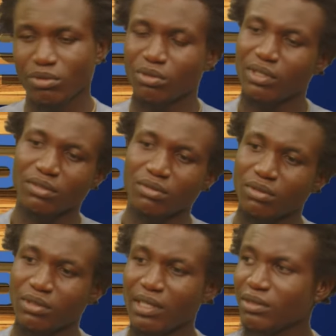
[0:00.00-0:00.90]
No, you
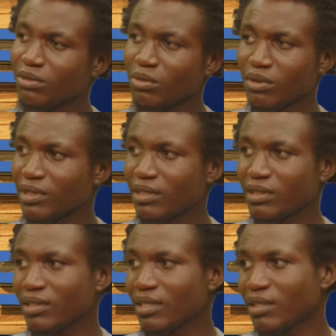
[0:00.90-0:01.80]
cannot. Artwork
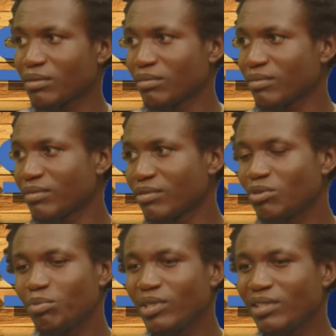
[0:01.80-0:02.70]
takes time.
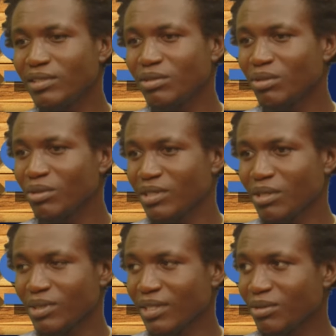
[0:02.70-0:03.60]
You barely see us
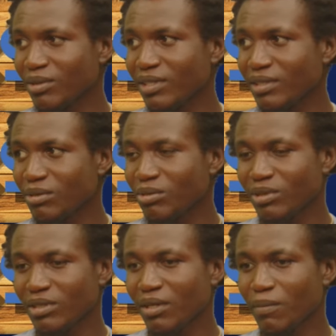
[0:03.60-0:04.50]
outside unless
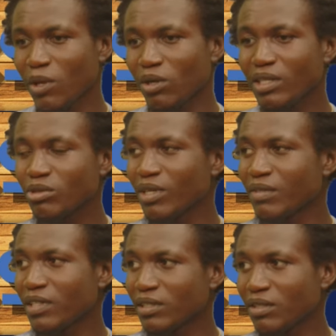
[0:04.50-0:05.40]
you are
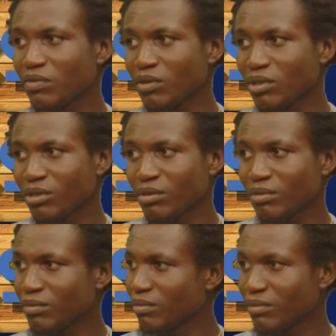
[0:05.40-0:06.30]
invited for a show.
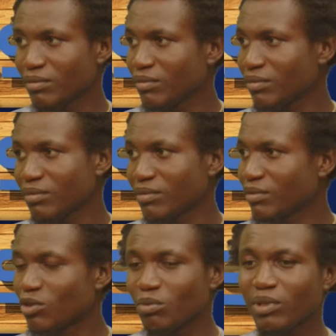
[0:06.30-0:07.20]

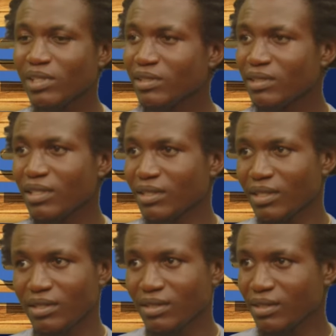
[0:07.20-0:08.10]
You barely see an
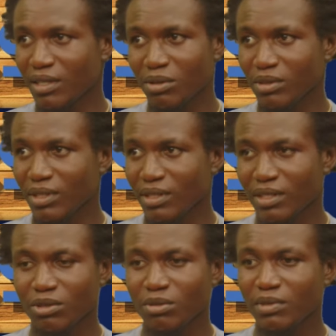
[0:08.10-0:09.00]
artist outside,
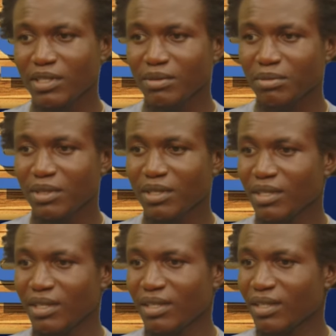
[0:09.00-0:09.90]
and sometimes
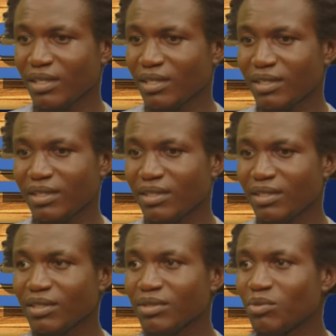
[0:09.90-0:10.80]

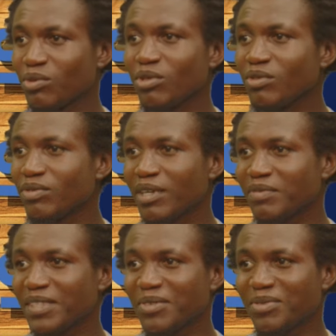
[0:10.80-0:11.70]
we don't even
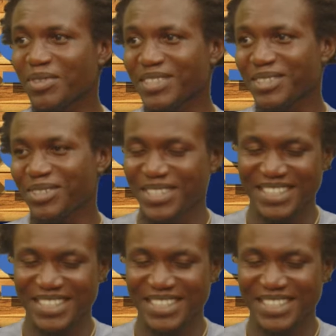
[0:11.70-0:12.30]
have time for ourselves.